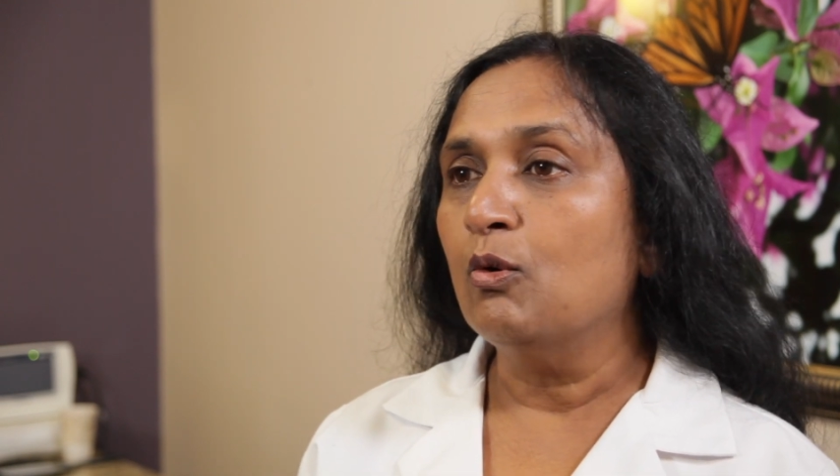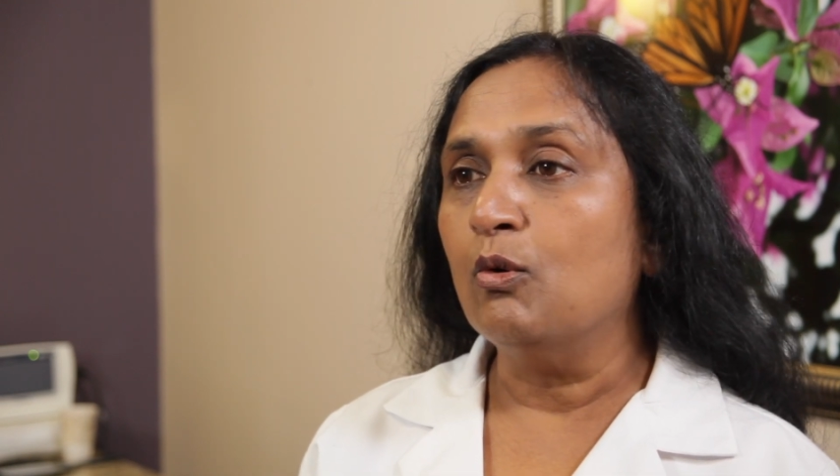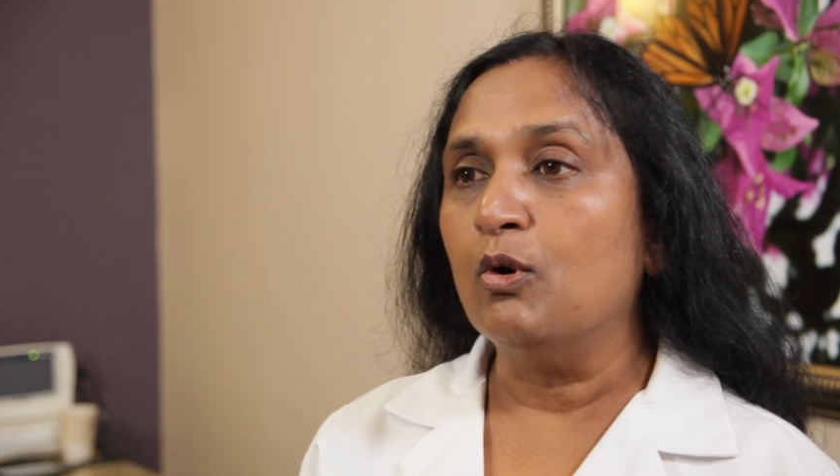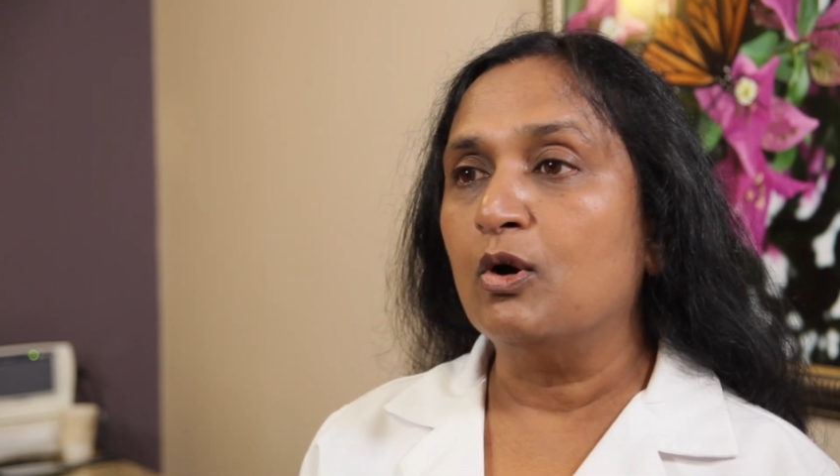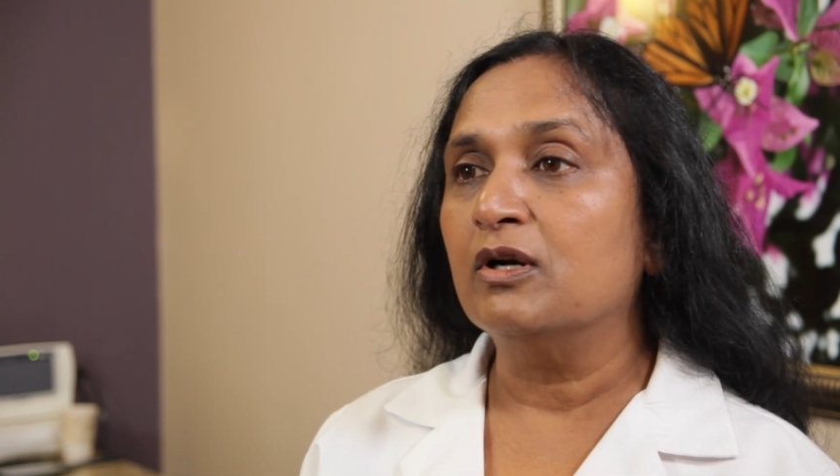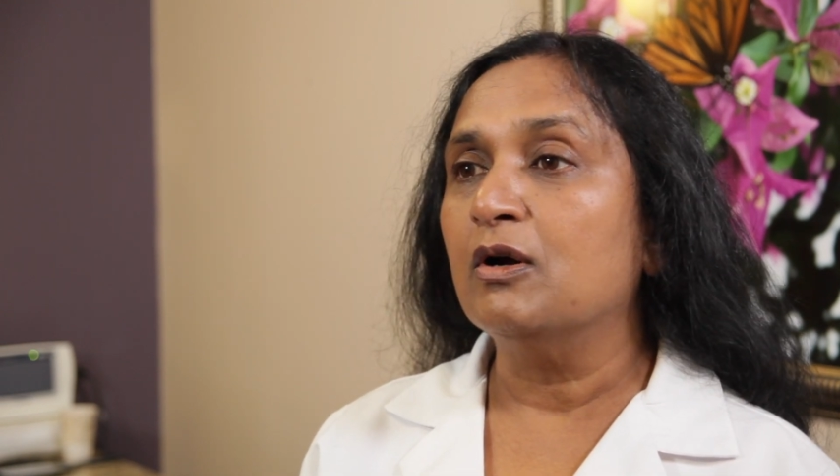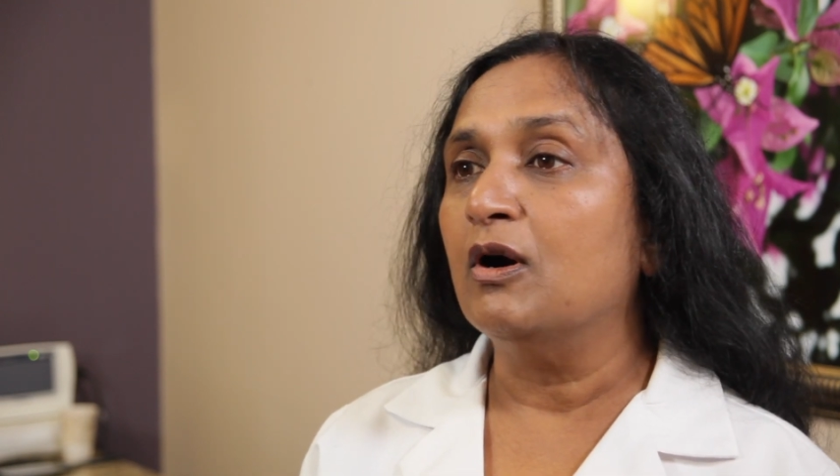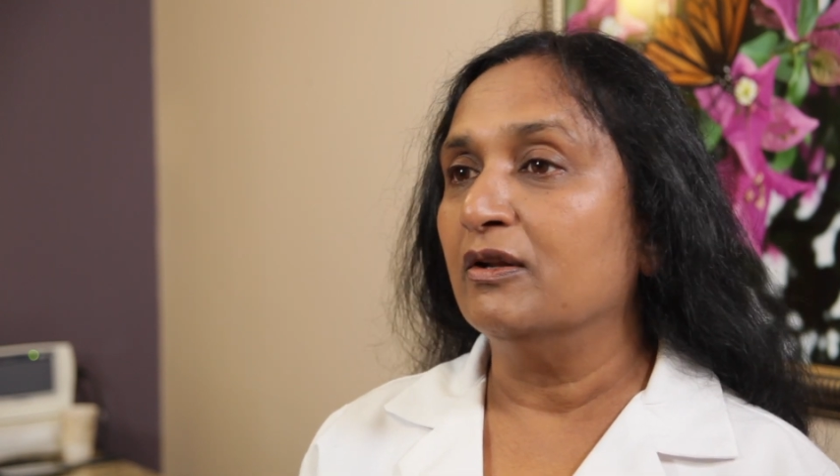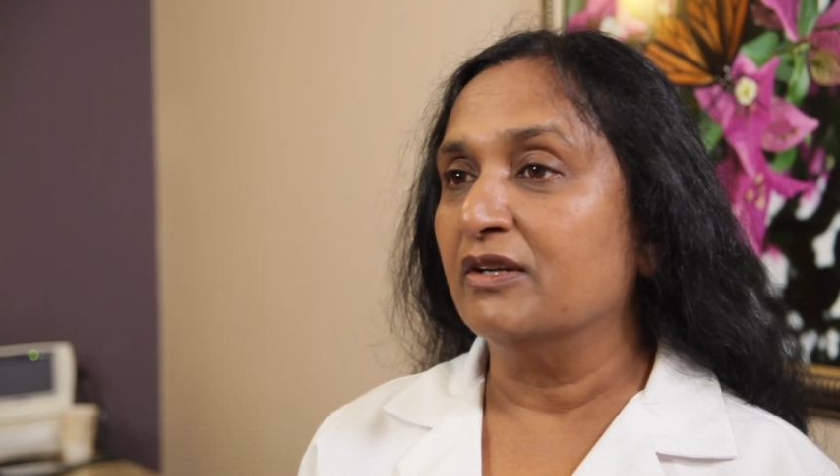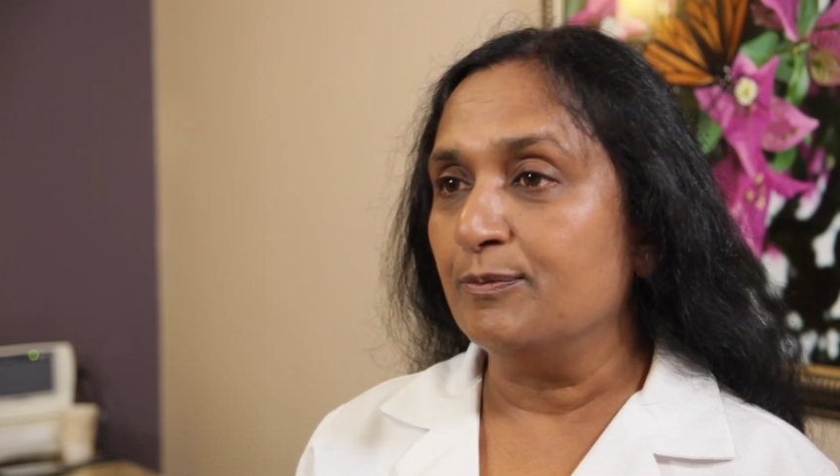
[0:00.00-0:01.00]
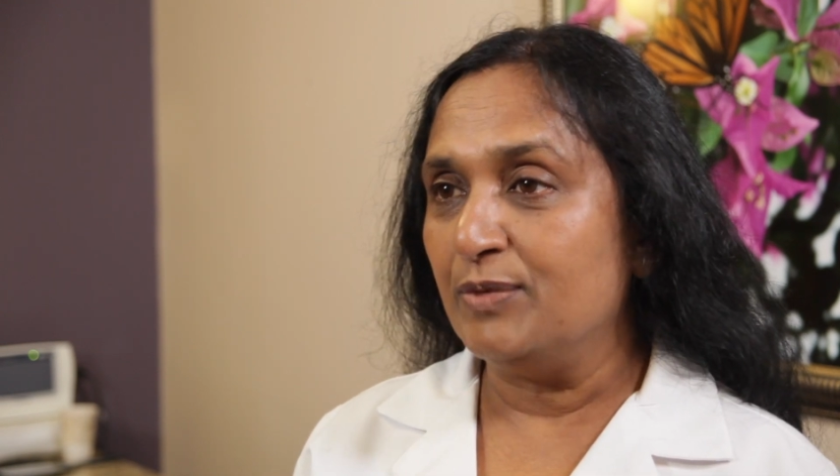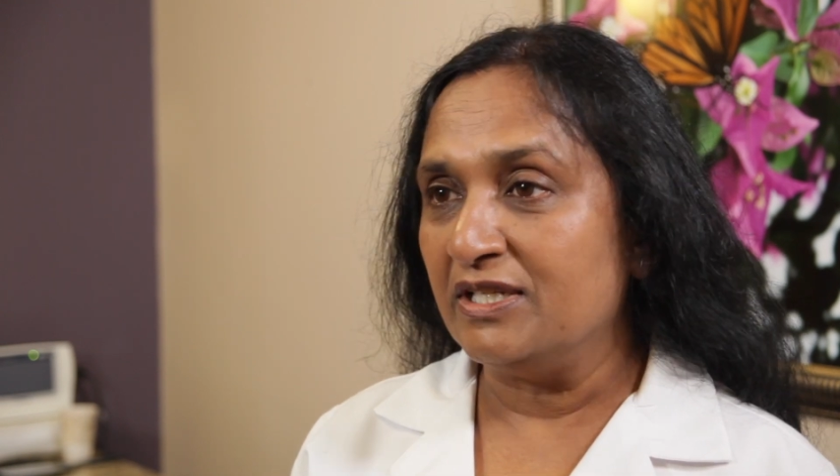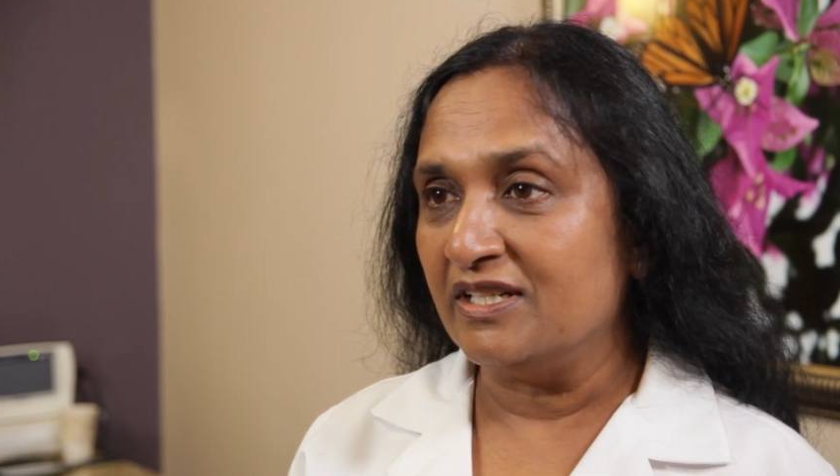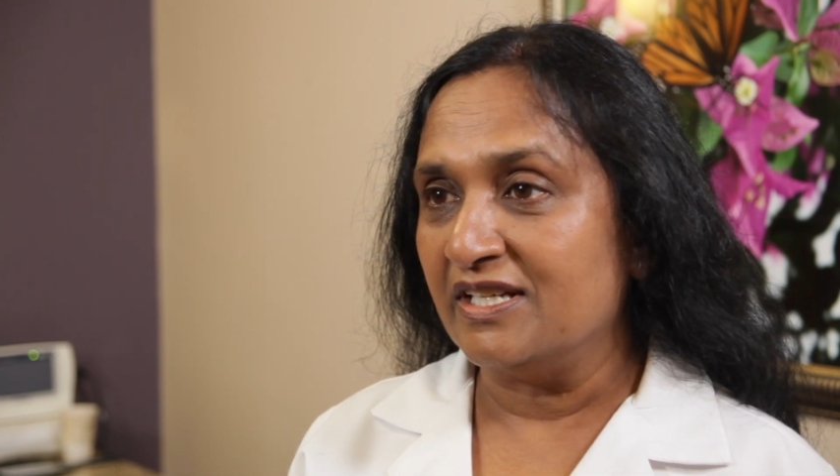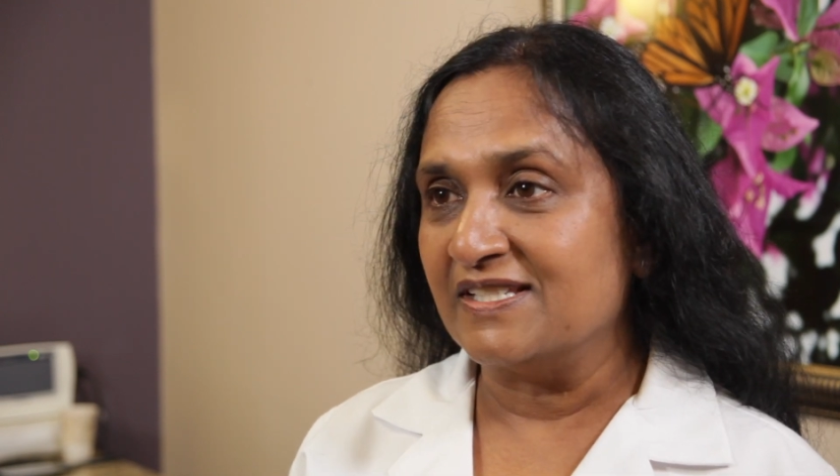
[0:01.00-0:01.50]
or on
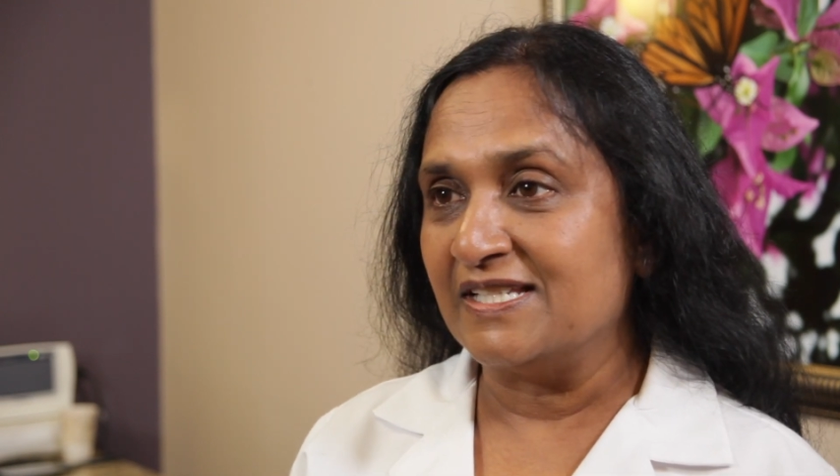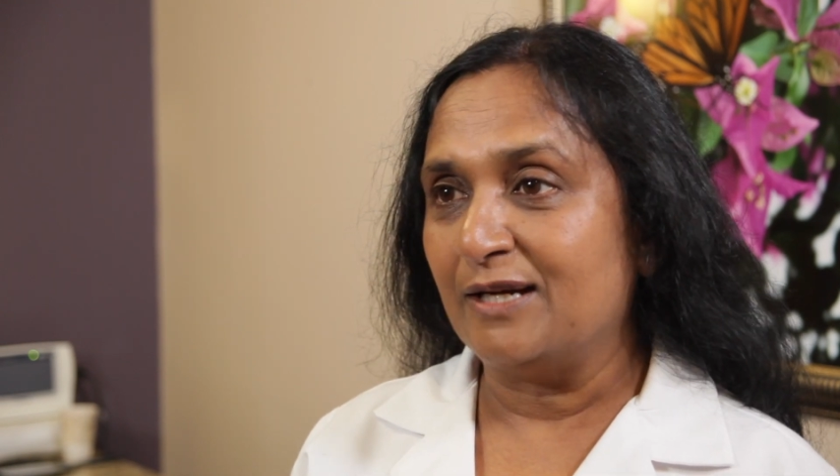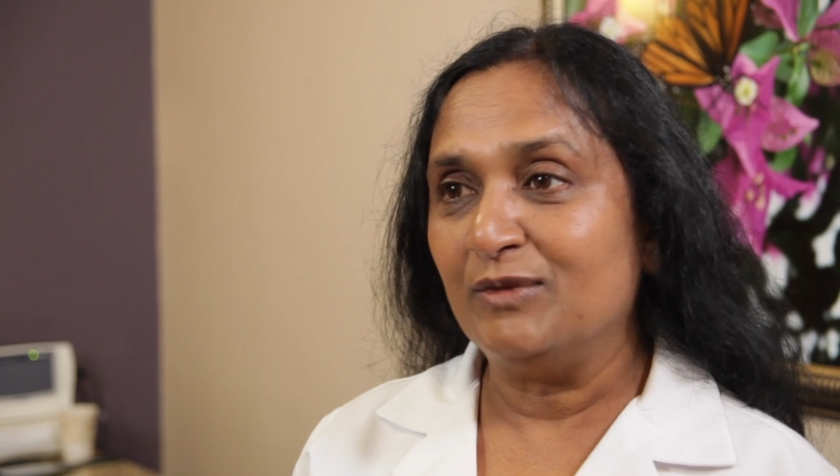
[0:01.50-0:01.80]
repeated exam